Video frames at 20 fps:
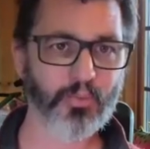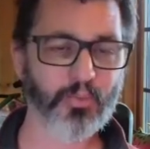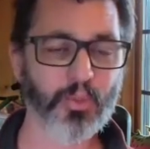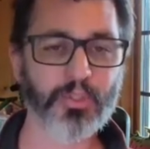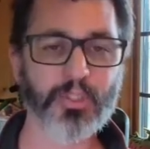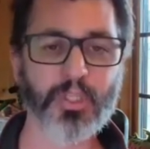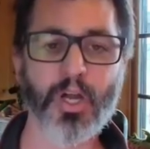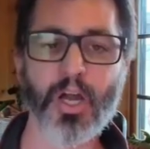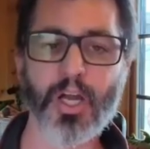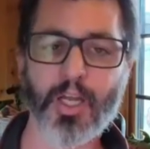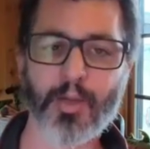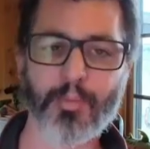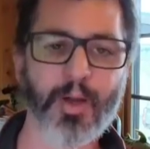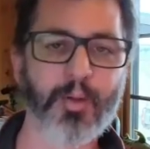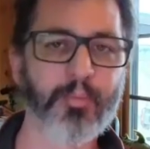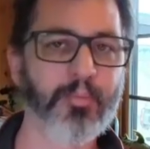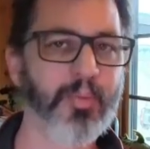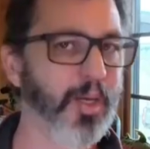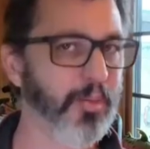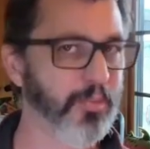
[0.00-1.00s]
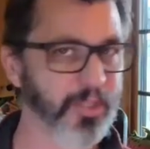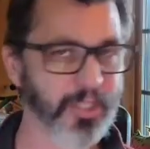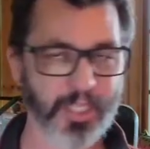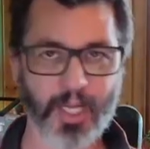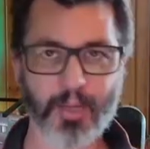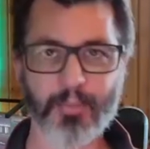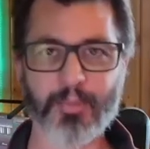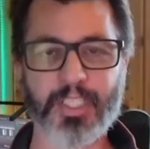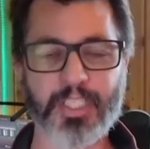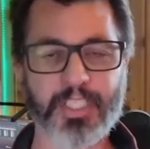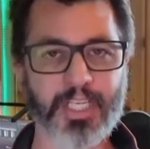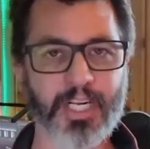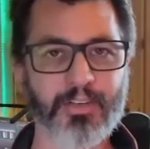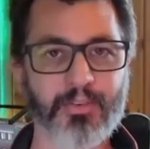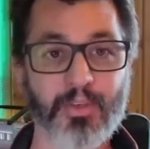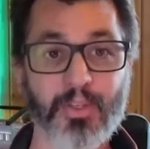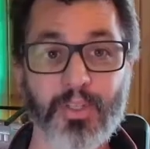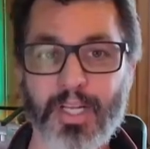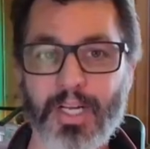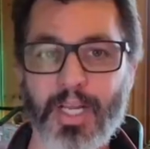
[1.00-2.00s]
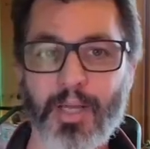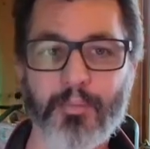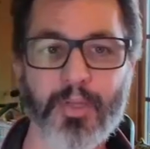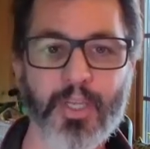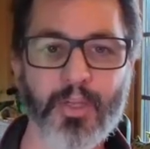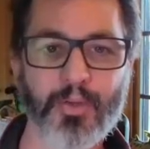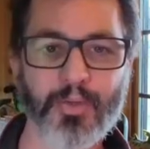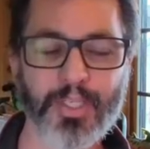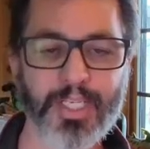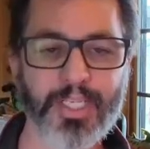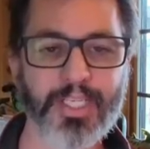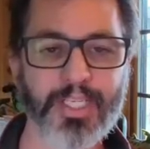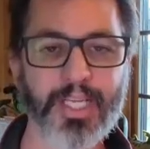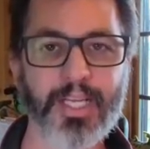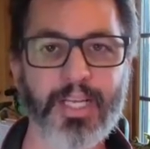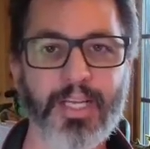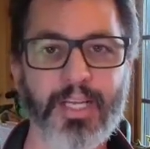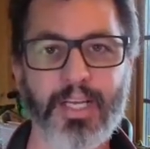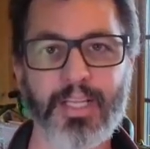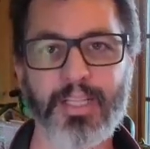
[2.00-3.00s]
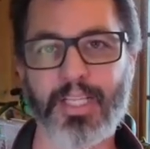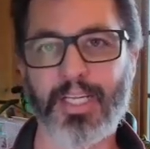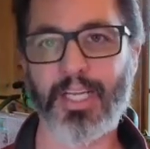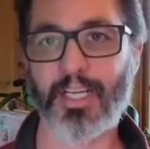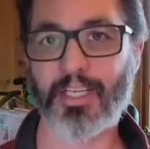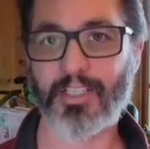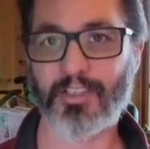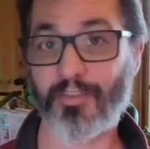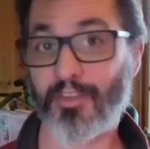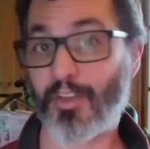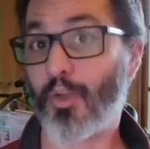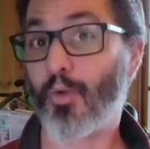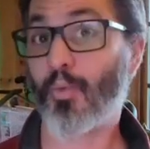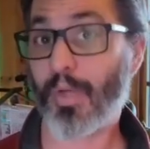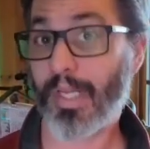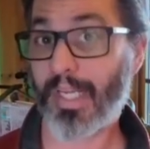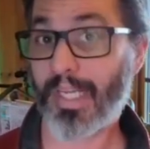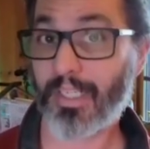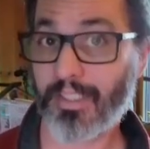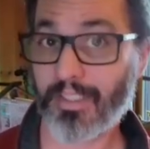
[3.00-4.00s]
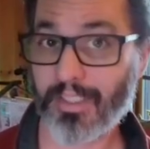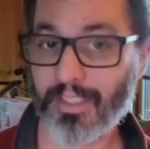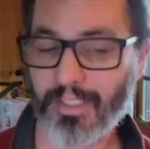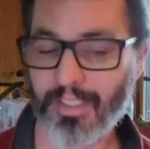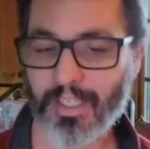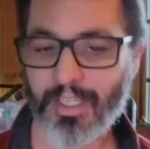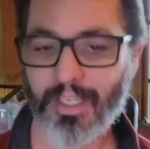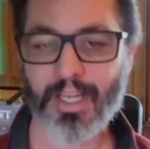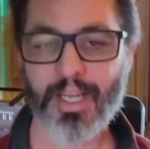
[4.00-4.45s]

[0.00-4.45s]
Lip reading: We'll talk about PubSub in general and MQTT in the next few weeks.